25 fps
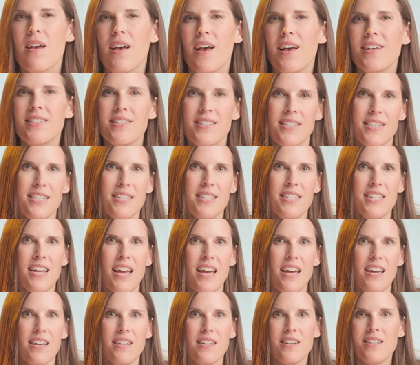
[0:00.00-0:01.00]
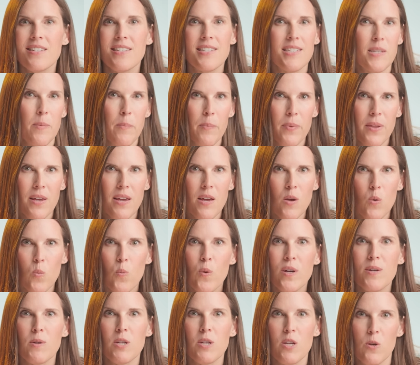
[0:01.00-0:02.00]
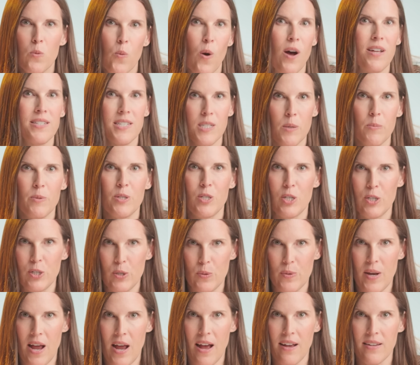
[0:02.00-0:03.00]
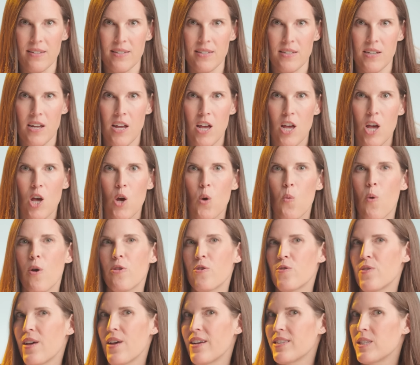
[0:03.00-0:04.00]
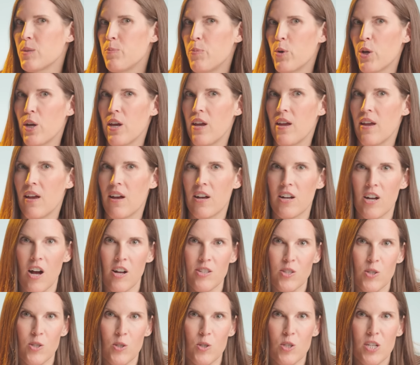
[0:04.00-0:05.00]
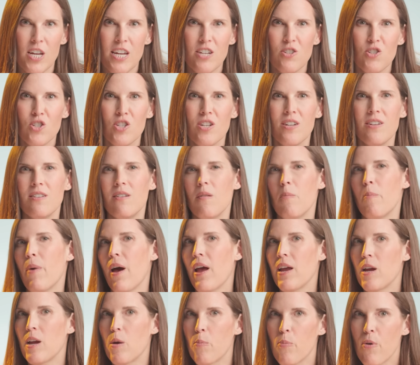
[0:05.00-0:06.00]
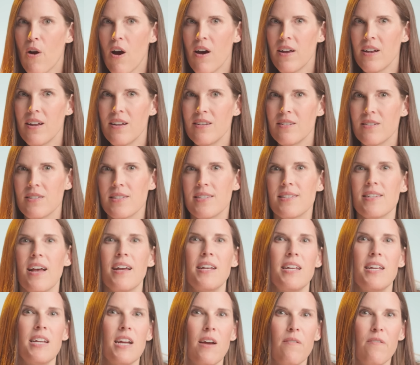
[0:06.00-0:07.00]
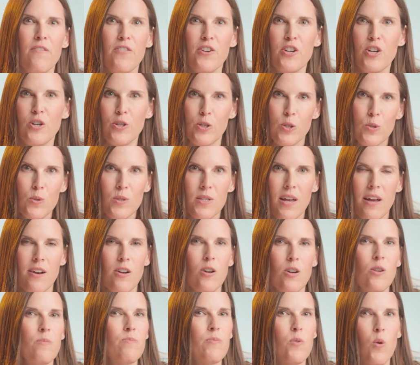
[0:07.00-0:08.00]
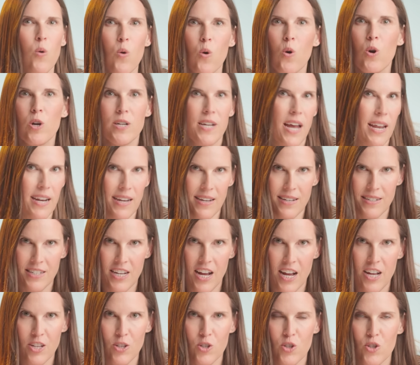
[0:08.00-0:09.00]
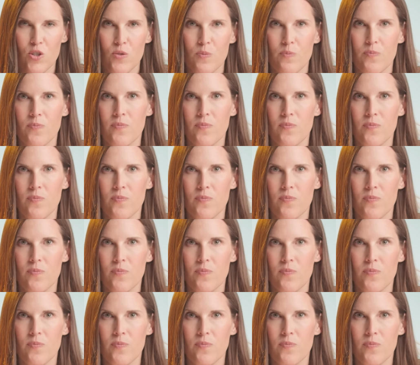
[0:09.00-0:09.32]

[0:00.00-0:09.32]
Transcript: A CTA is simply what you want someone to do next, whether that's booking a consultation, buying your product, signing up for your newsletter, or getting in touch.